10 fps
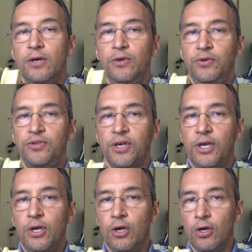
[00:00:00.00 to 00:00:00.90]
You
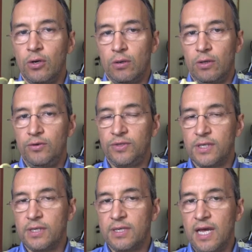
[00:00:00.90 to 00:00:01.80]
secure,
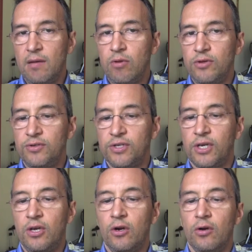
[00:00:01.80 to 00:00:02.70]
using the table, you
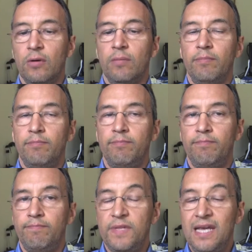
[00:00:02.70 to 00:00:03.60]
secure
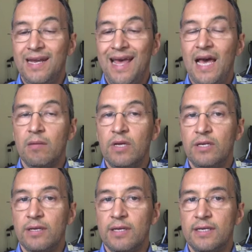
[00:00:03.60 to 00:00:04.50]
the anatomy
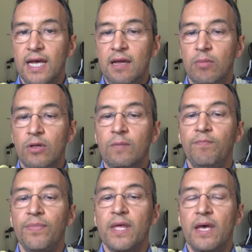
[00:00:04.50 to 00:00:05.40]
to the table,
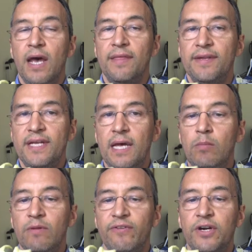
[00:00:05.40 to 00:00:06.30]
and the
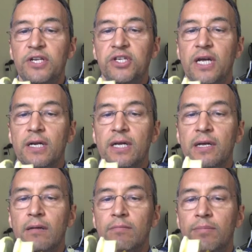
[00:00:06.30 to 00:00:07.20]
table very
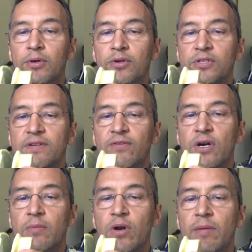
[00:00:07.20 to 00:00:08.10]
gently pulls the
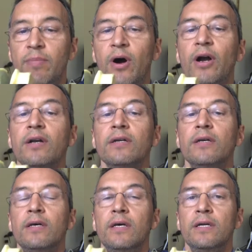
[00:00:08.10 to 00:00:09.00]
vertebrae apart
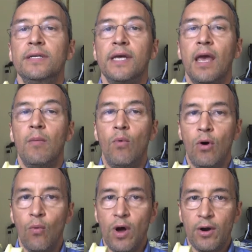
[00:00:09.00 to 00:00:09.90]
to get more
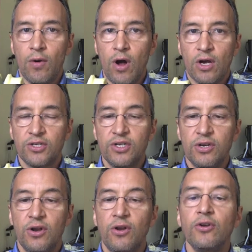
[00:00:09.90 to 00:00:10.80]
water,
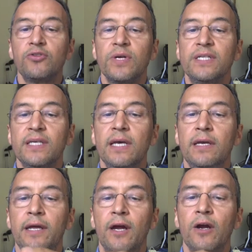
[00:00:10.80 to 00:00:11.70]
oxygen, and nutrients in
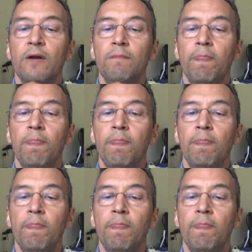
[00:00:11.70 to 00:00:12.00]
here,